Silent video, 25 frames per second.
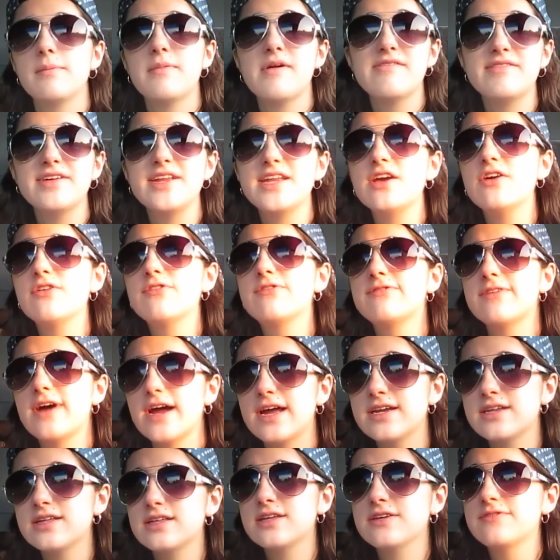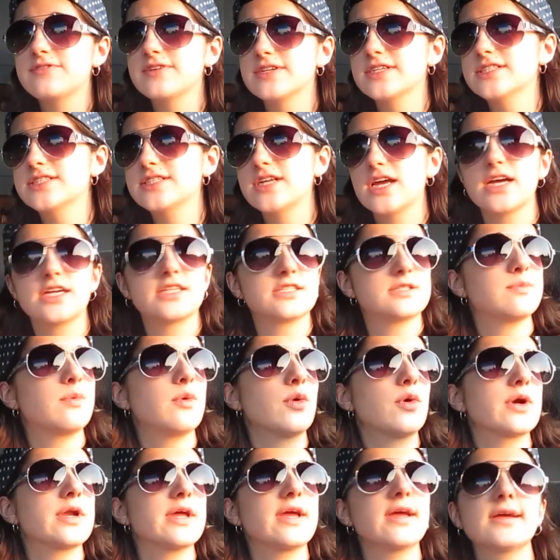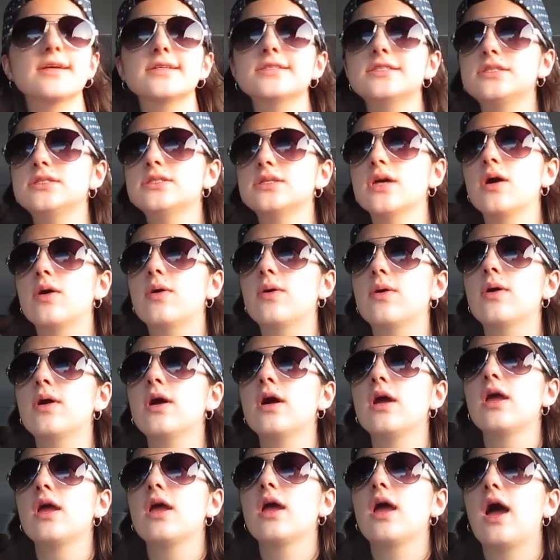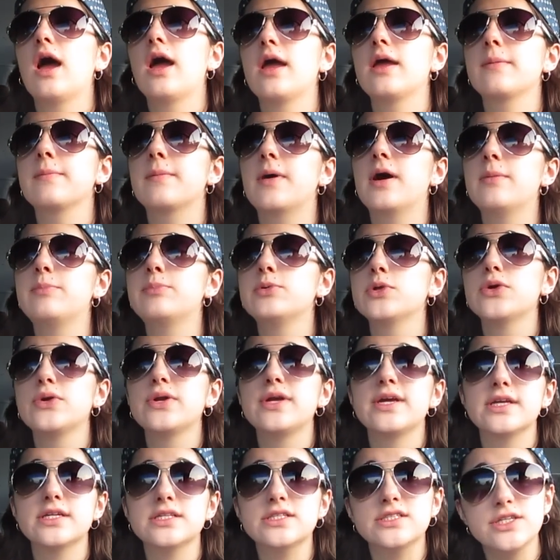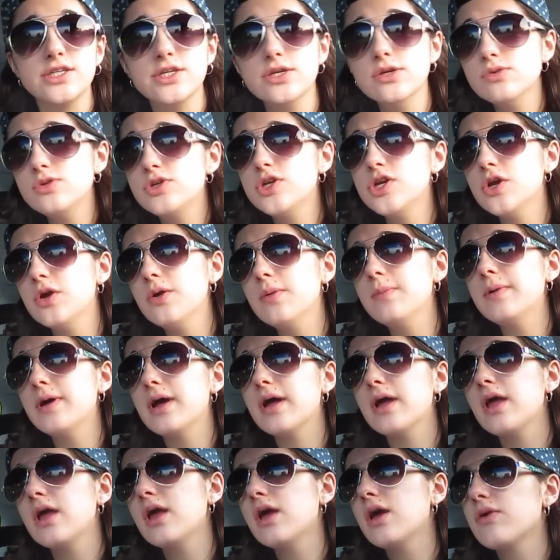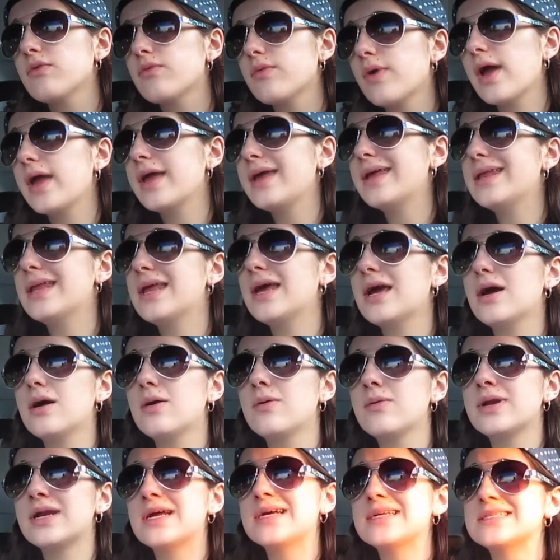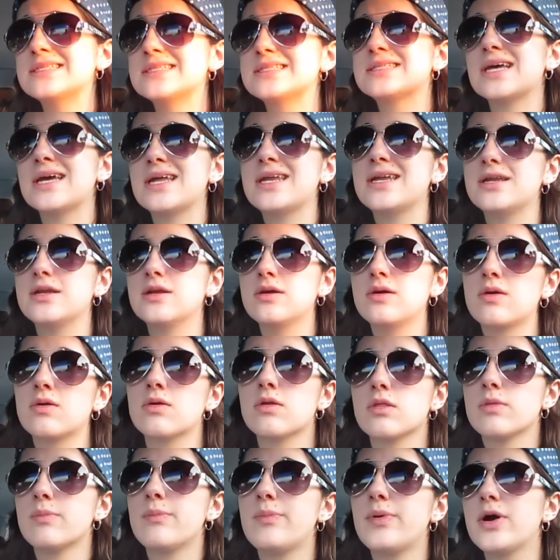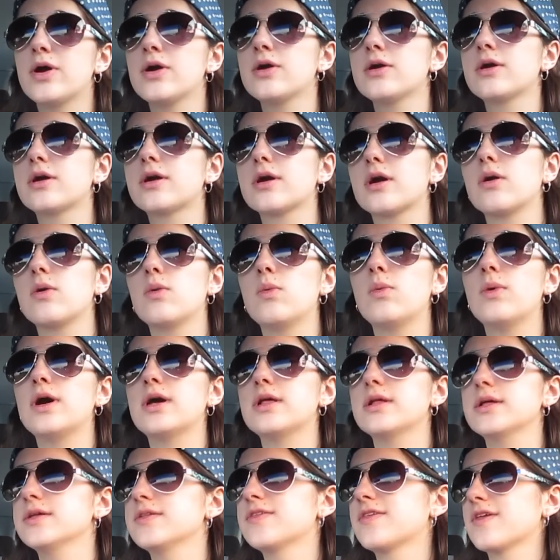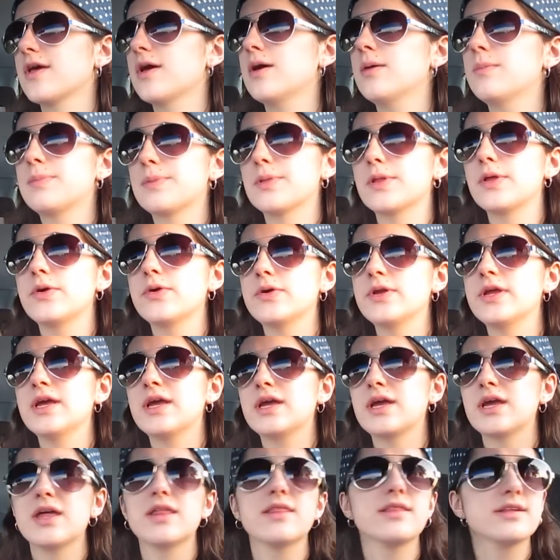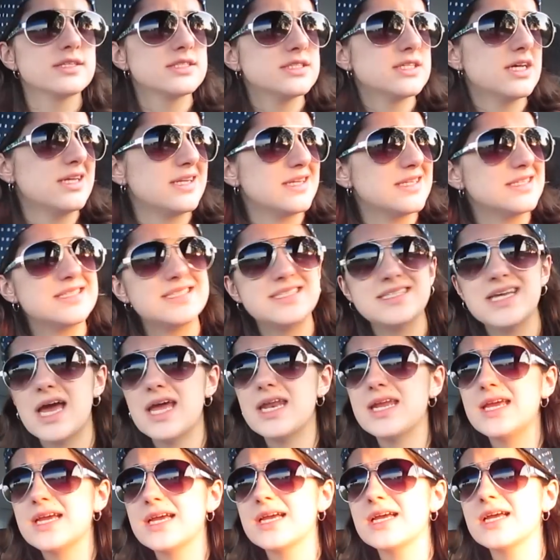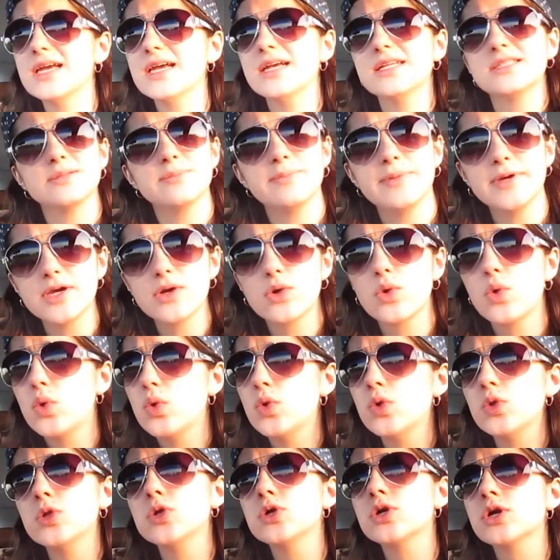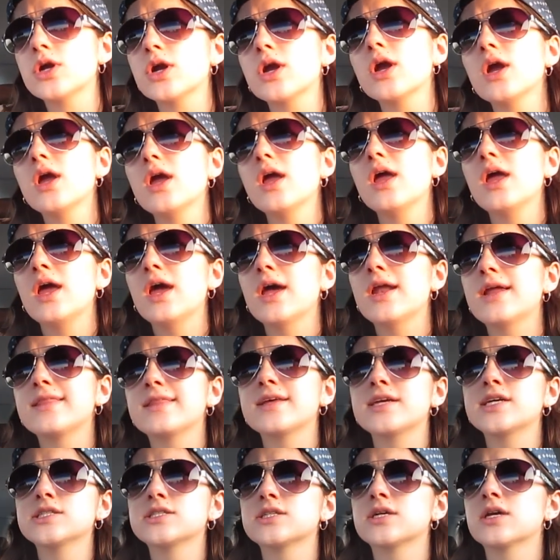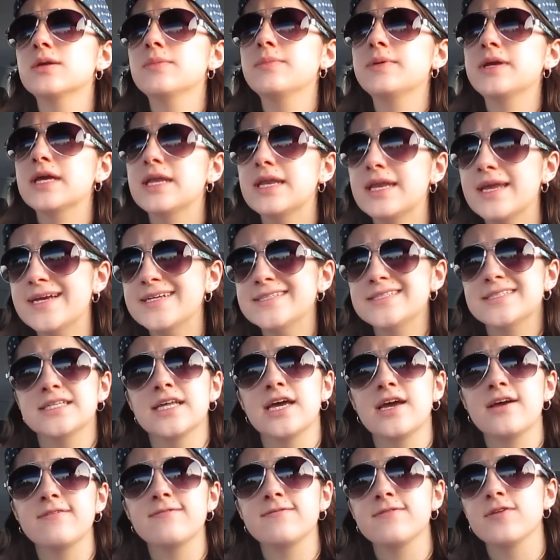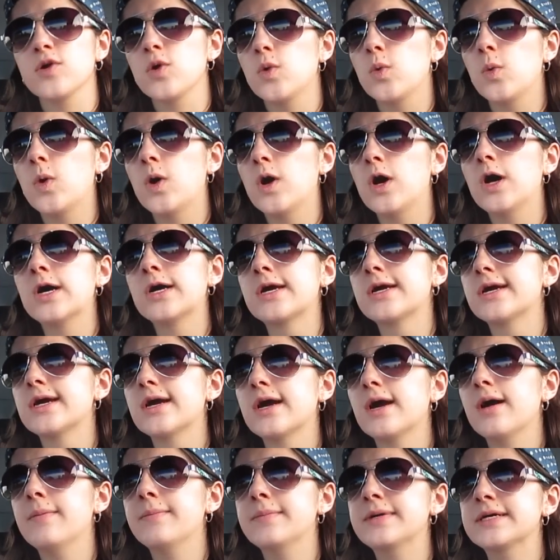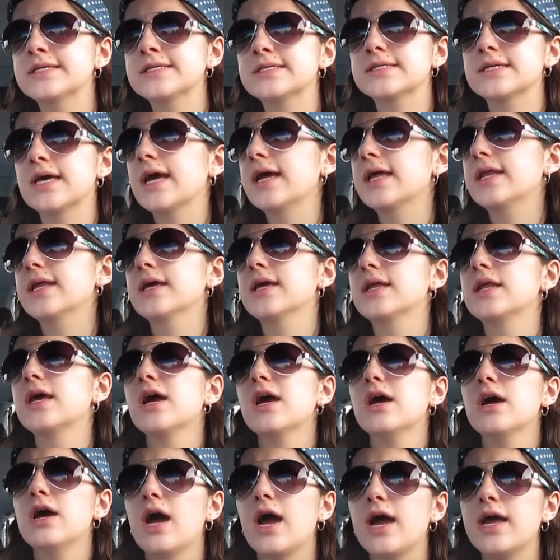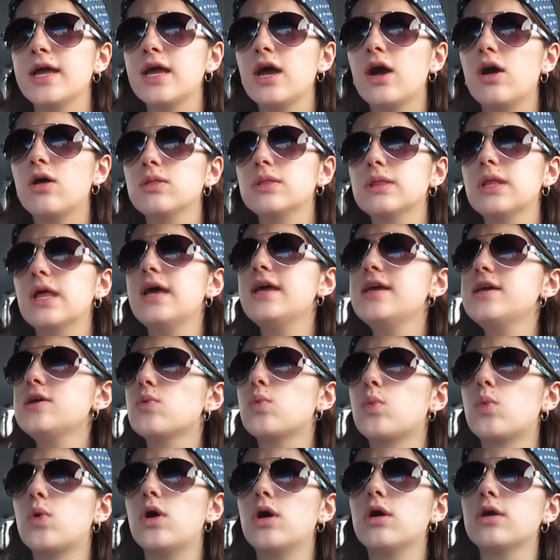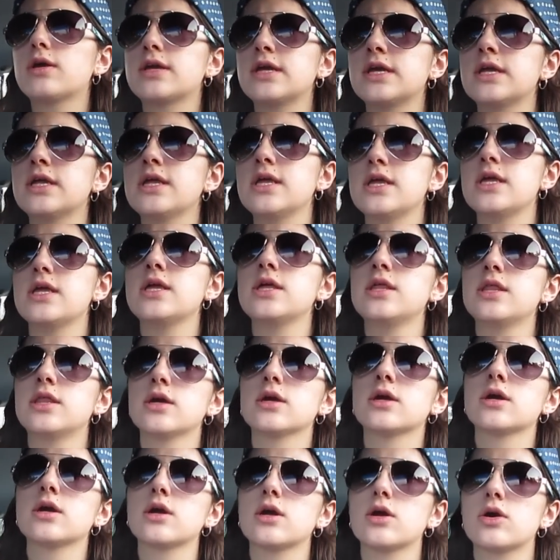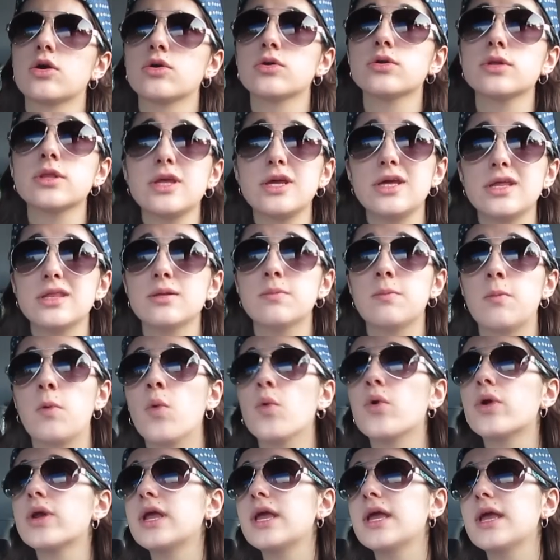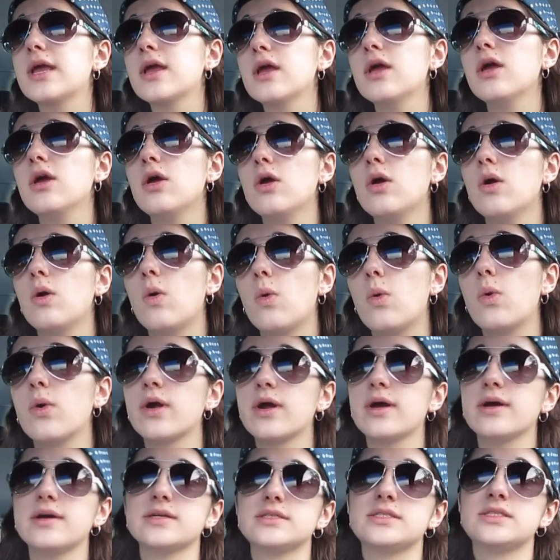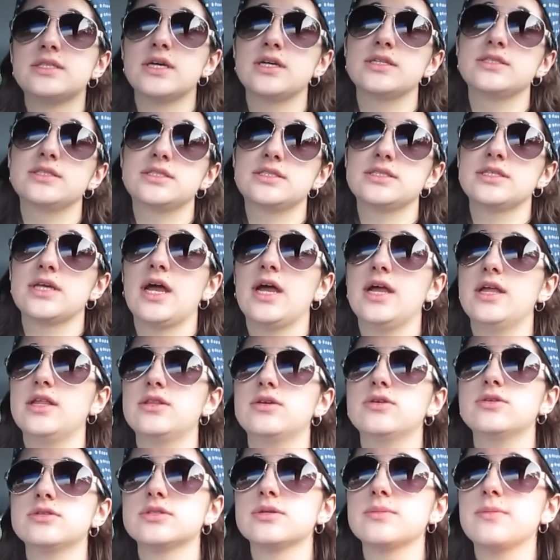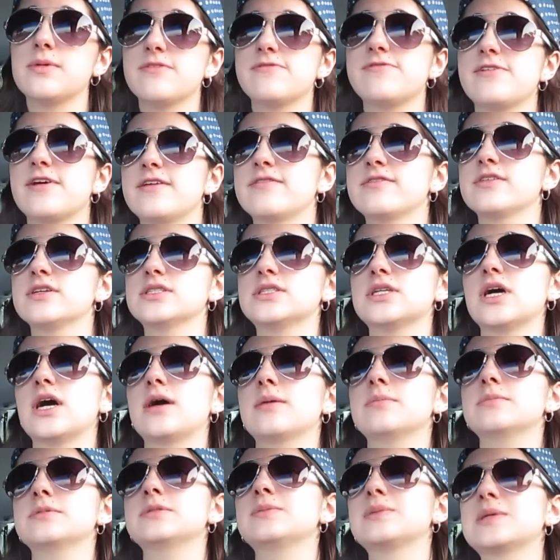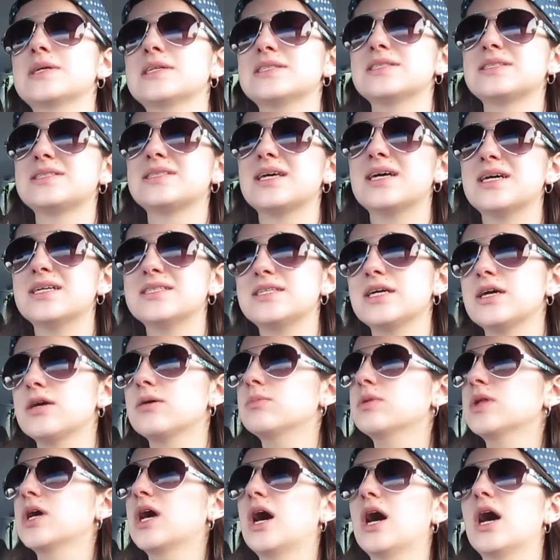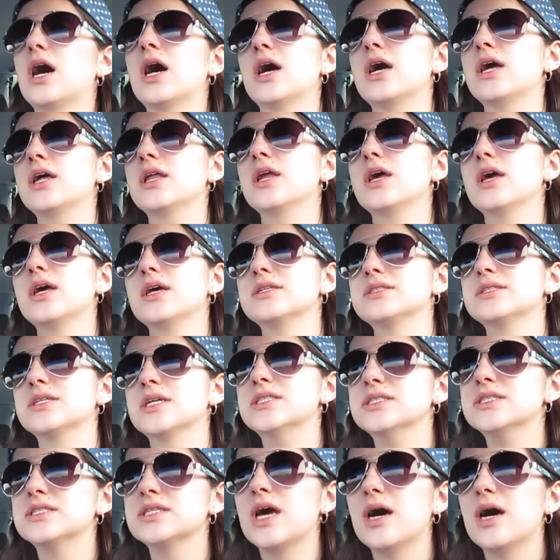My video finally finished exporting, so I am uploading it to YouTube. Right now, when I decided to go to the park, while it's uploading, the sun is setting, it's a bit cooler, and I think it's going to be a nice night for a walk. I'm excited. I like walking either early in the morning or at sunset. Those are my favorite times because it's not terribly hot, sun's